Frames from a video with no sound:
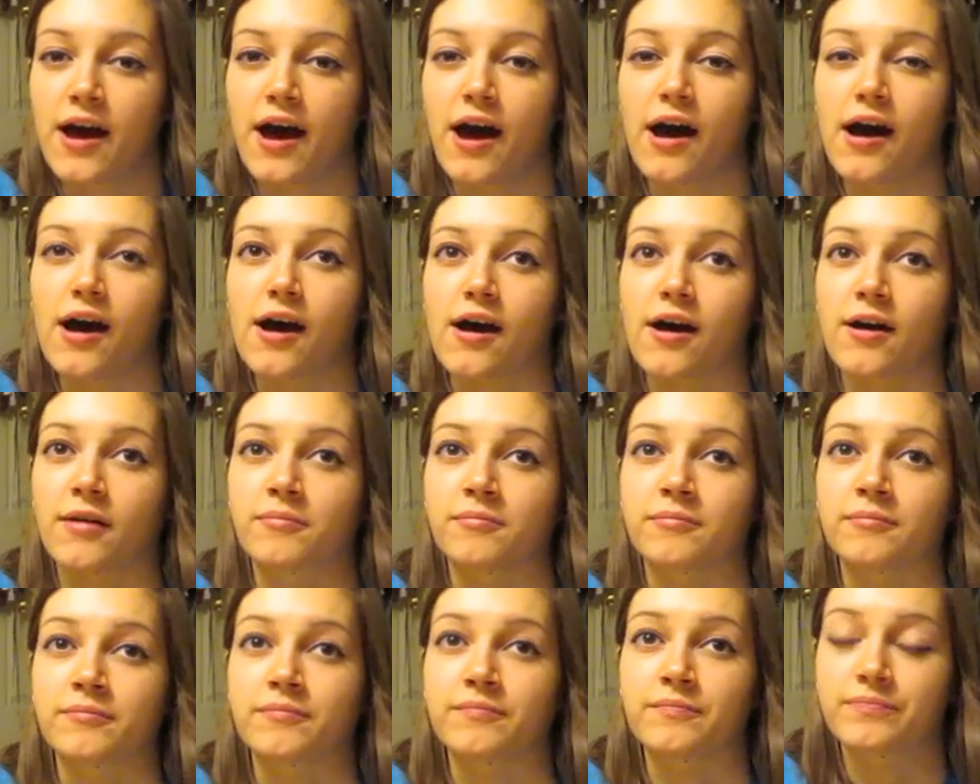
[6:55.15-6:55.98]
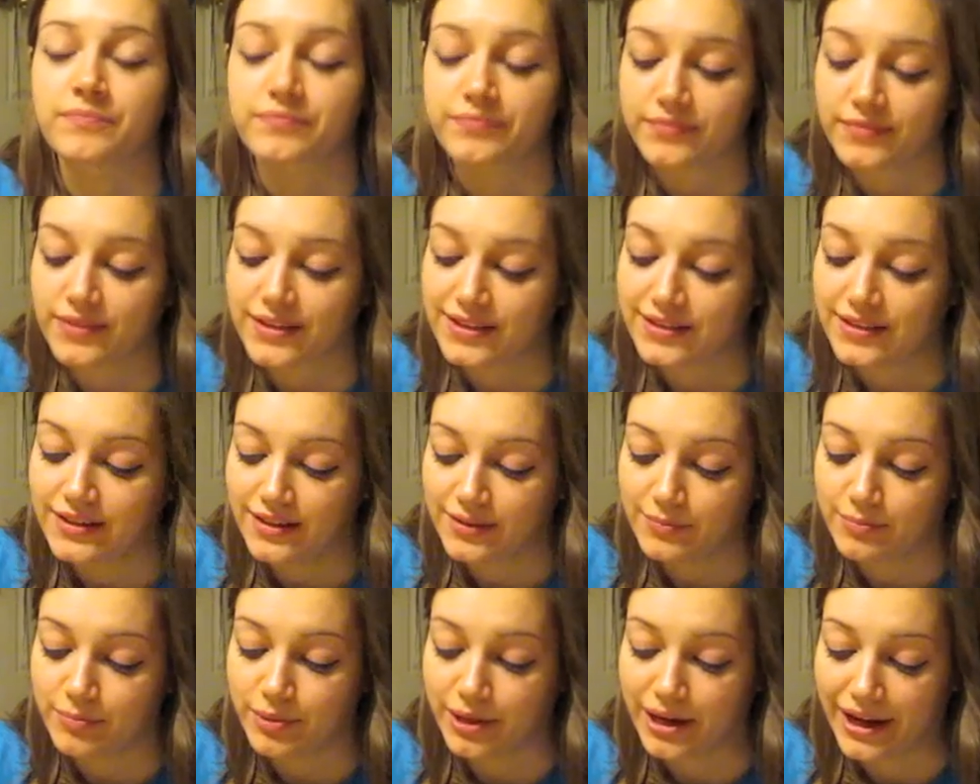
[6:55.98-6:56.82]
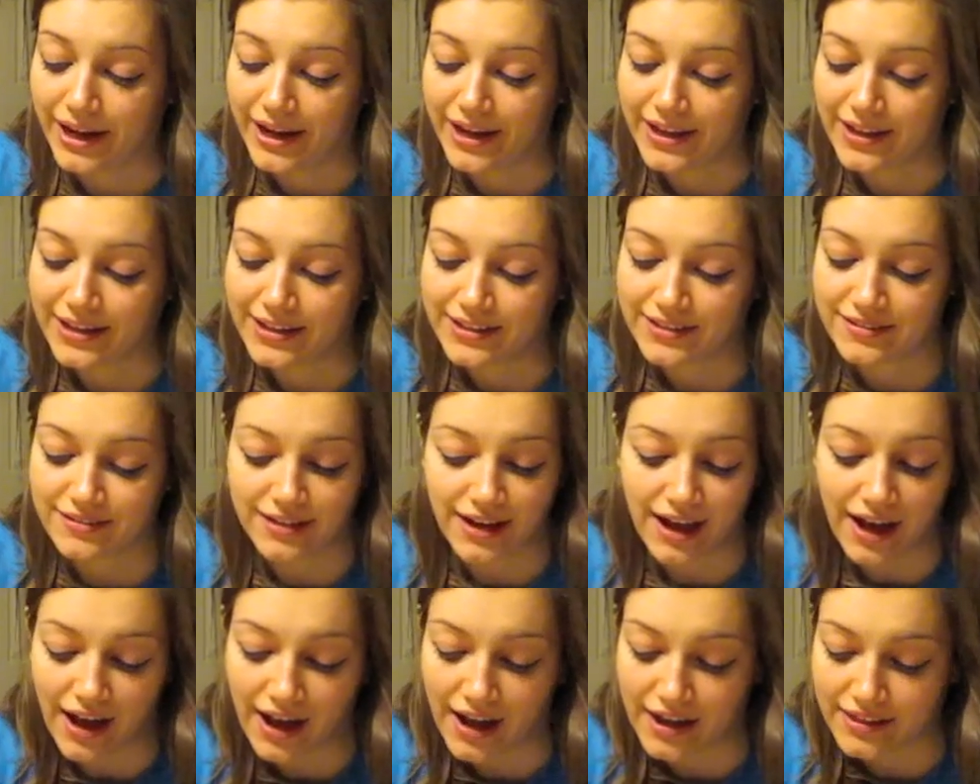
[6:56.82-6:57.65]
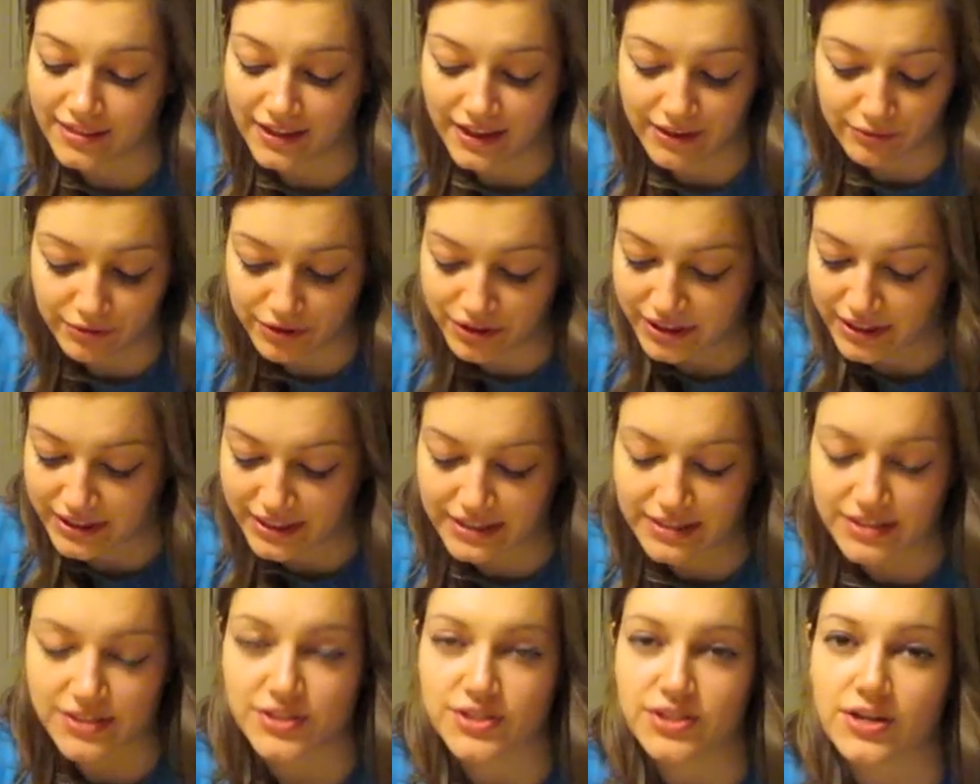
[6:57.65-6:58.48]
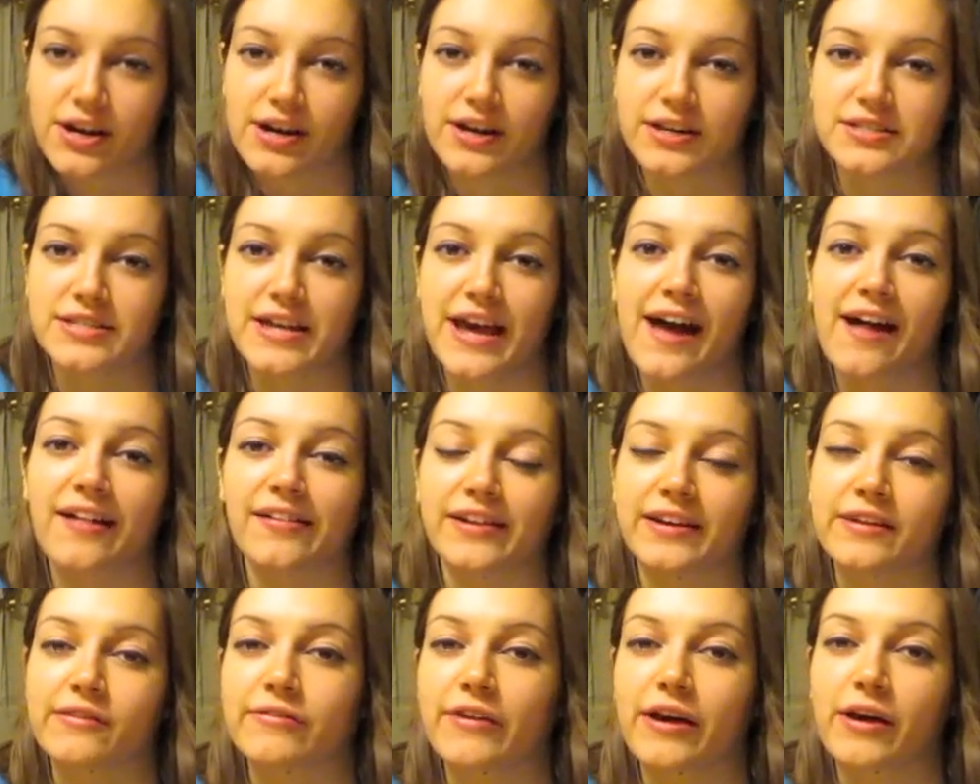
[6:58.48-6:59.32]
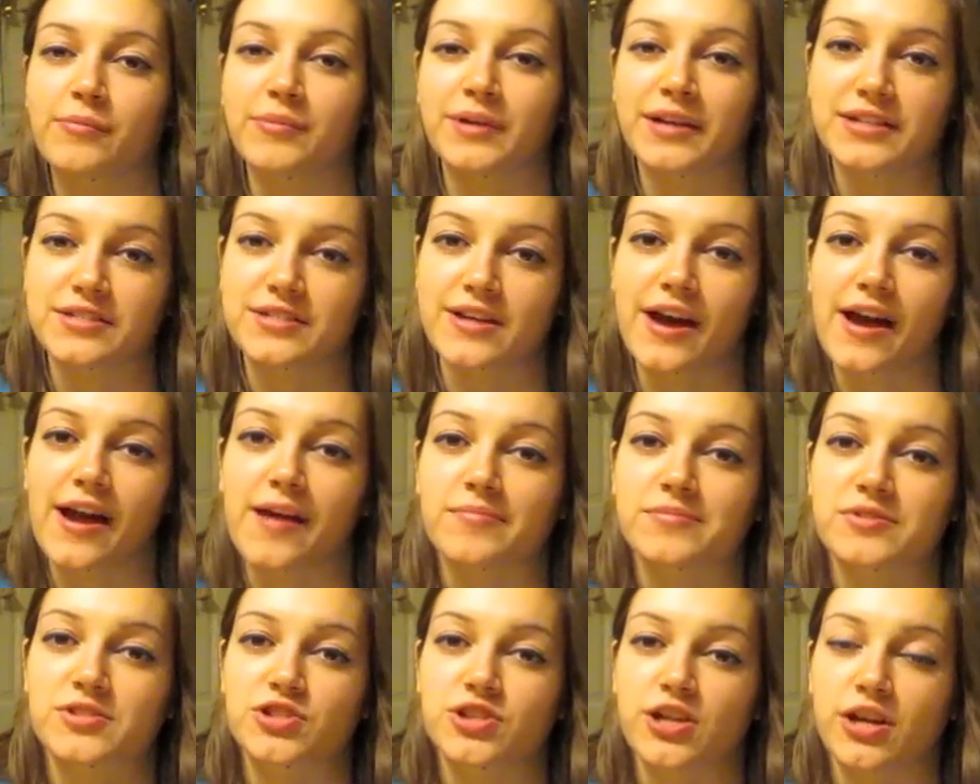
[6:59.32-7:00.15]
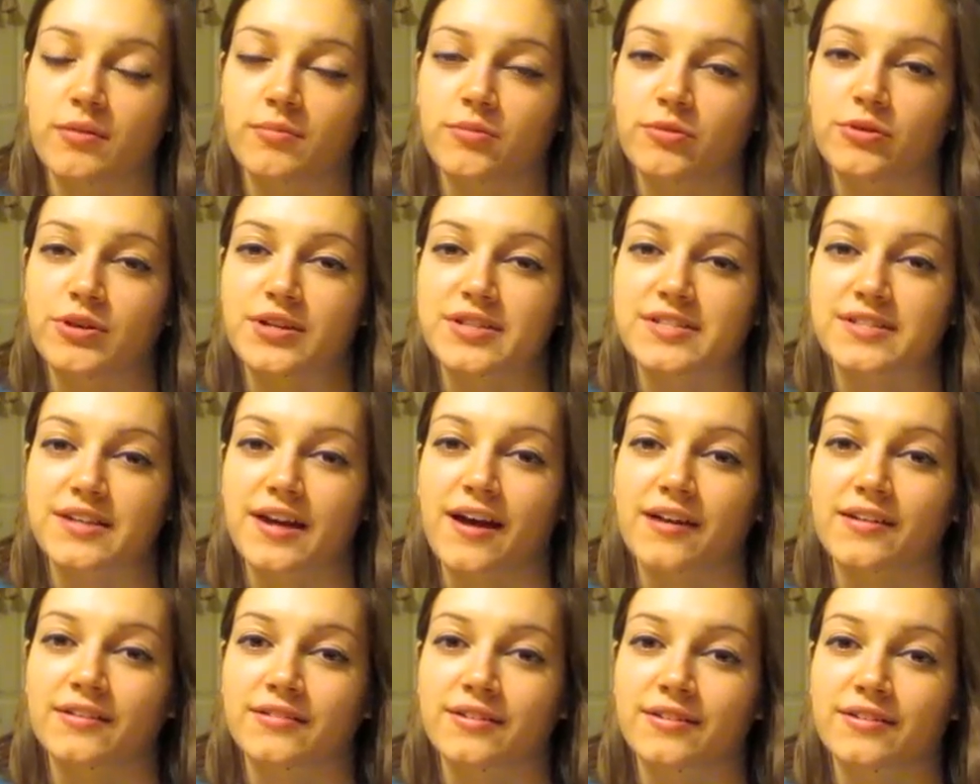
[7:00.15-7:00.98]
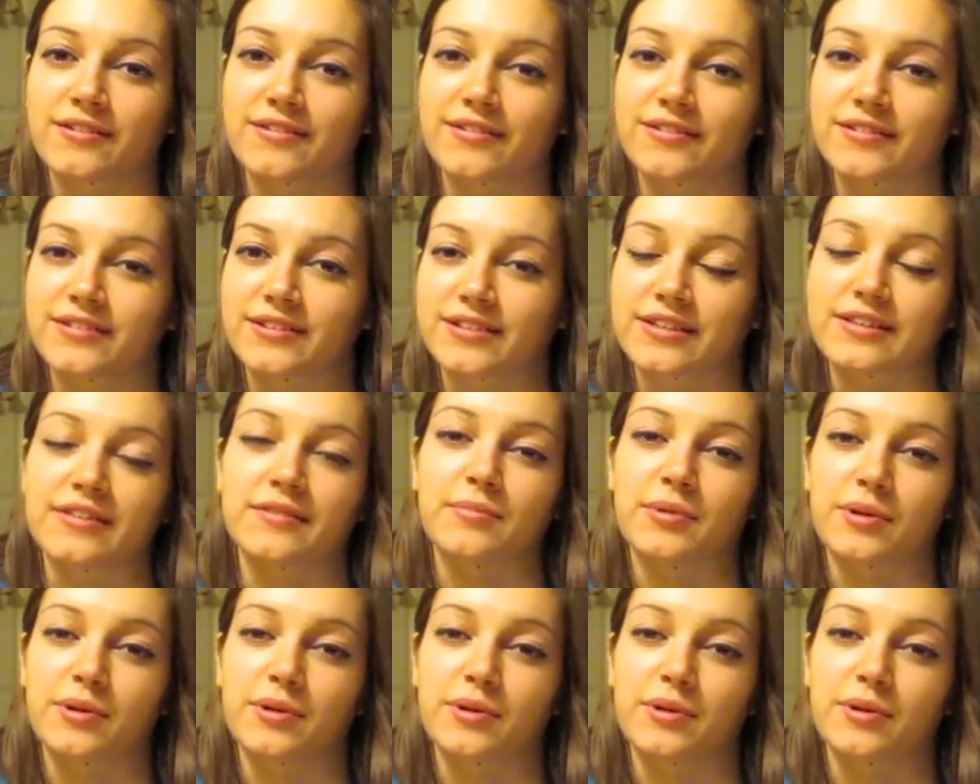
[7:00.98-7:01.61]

Um, but they really need to start a tally of how many times Gina Marie's gotten hurt in the